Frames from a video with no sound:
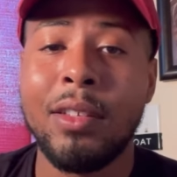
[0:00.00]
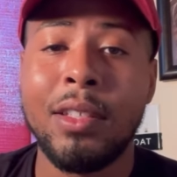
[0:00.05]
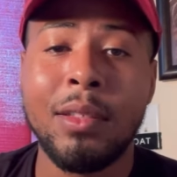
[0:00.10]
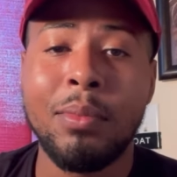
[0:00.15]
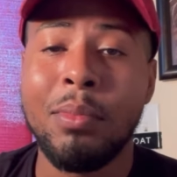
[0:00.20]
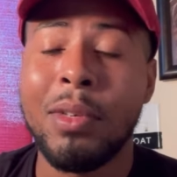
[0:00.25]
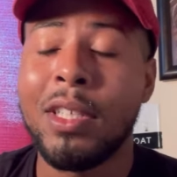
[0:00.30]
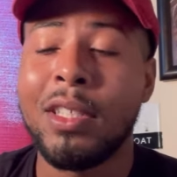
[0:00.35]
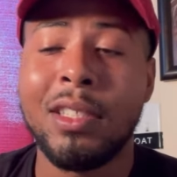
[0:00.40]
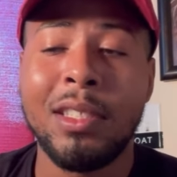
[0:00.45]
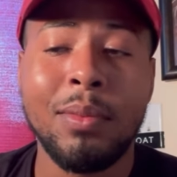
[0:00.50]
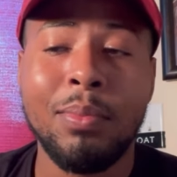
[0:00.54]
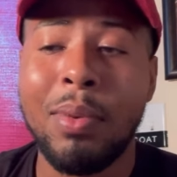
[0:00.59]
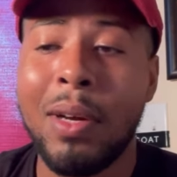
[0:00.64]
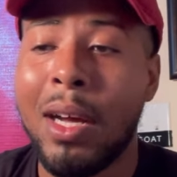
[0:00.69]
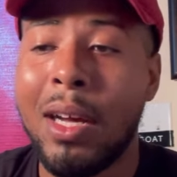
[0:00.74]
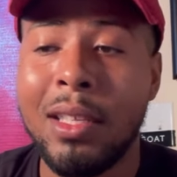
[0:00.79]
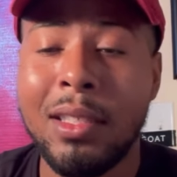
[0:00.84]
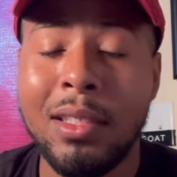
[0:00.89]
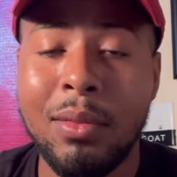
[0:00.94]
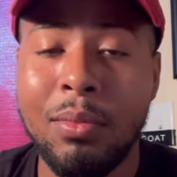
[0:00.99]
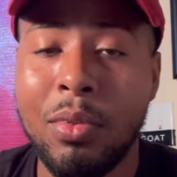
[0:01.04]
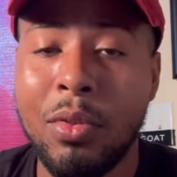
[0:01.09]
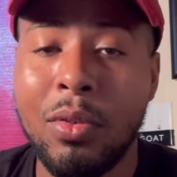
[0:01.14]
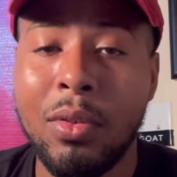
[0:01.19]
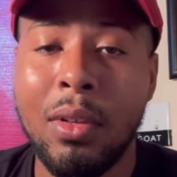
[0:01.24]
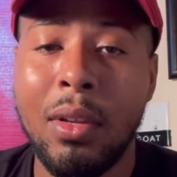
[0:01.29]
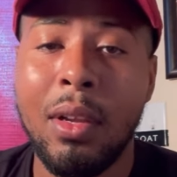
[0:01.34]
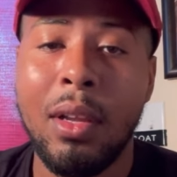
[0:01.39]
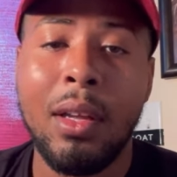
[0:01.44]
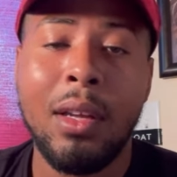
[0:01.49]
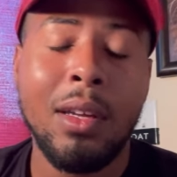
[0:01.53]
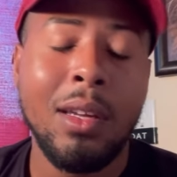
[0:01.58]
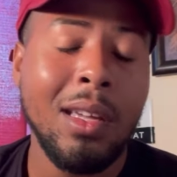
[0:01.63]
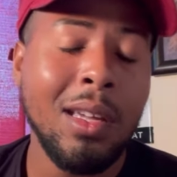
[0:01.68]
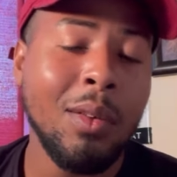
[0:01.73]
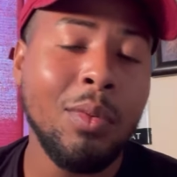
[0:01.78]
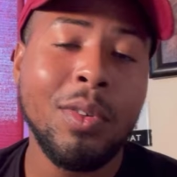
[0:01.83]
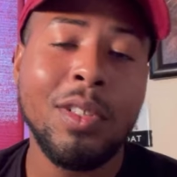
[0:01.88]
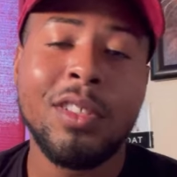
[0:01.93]
as much as possible.
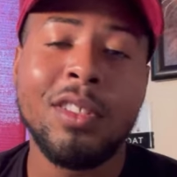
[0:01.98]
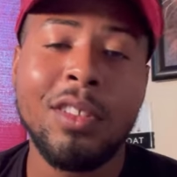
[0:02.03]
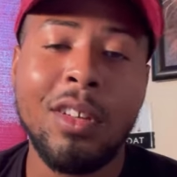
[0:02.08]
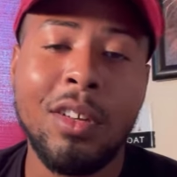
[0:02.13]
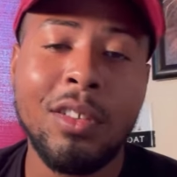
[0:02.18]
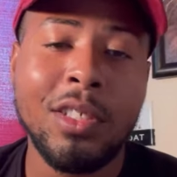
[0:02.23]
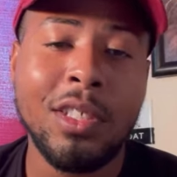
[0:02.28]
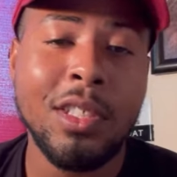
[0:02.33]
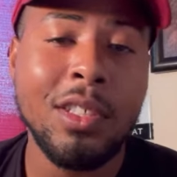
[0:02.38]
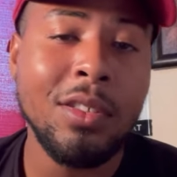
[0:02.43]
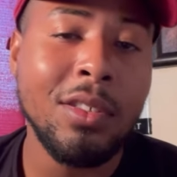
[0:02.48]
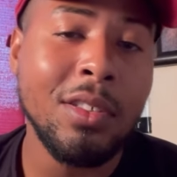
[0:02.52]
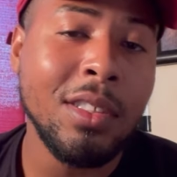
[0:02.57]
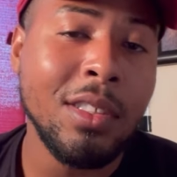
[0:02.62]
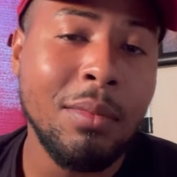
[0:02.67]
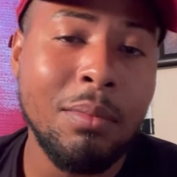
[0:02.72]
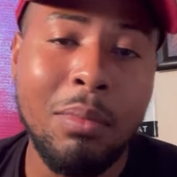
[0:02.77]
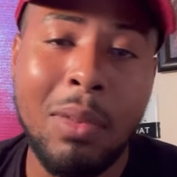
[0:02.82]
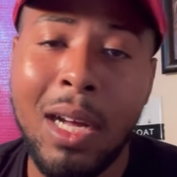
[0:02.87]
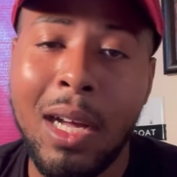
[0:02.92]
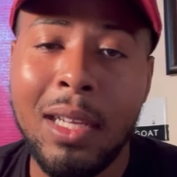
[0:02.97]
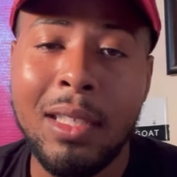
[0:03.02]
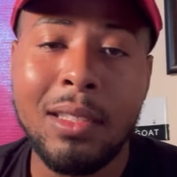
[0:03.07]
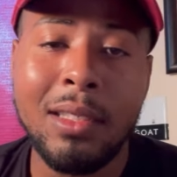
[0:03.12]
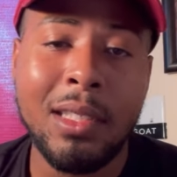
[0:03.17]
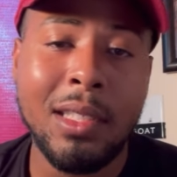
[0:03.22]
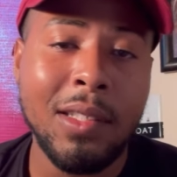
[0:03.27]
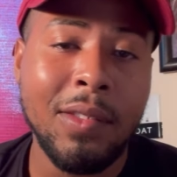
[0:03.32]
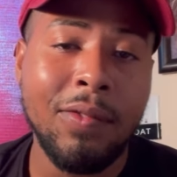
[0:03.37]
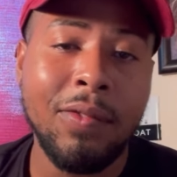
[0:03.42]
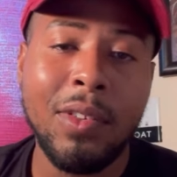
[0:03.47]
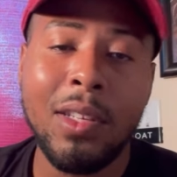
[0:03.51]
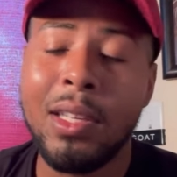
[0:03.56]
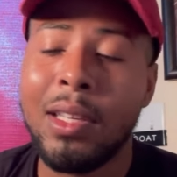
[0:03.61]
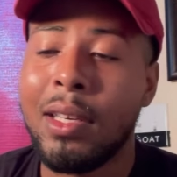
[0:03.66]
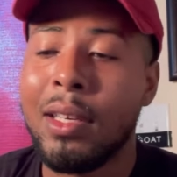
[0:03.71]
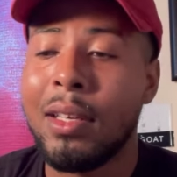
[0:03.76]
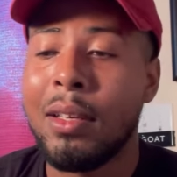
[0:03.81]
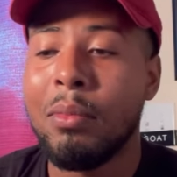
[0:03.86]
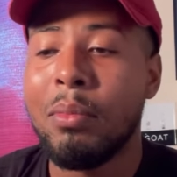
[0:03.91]
And we saw shills and bots just
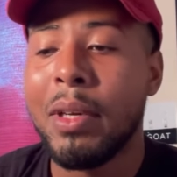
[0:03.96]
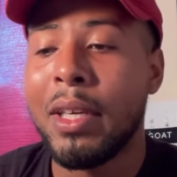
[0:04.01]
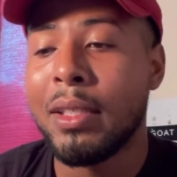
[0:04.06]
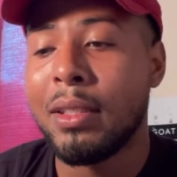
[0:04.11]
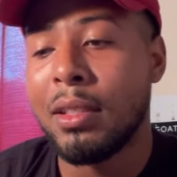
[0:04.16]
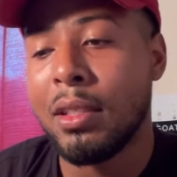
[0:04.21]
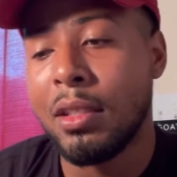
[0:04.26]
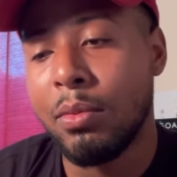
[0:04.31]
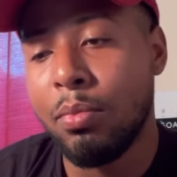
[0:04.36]
flooding the message